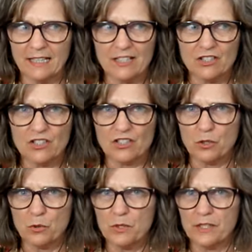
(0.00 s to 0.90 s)

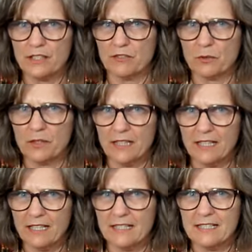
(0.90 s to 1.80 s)
intuitive,
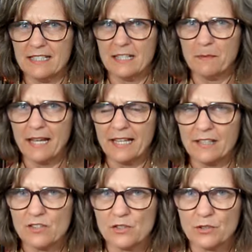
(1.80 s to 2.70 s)
a deep
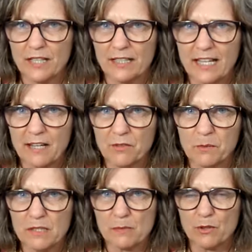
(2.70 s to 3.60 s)
answer that came
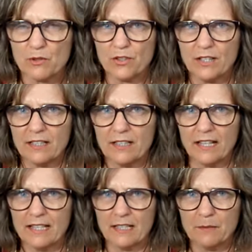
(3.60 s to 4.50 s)
from this person,
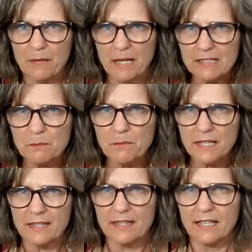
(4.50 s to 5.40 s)
and it makes
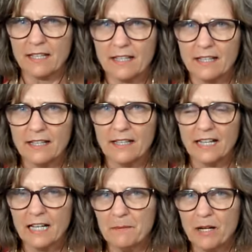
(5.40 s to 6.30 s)
me think
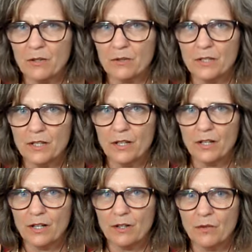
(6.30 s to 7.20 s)
about,
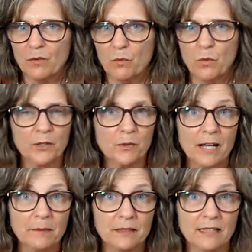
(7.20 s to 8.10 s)
what do
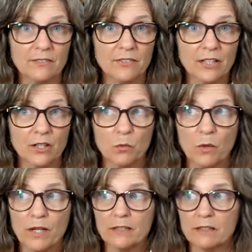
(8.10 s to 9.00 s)
I believe here?
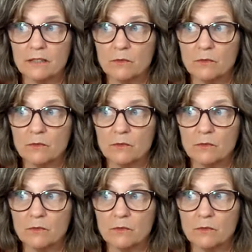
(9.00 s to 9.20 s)
What